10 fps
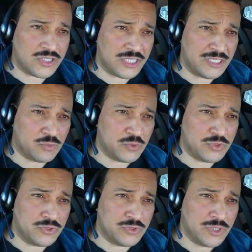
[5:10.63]

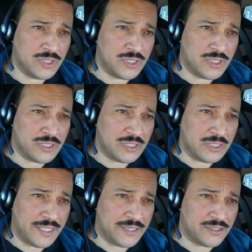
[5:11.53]
Hebrew
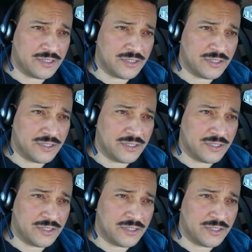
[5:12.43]
letter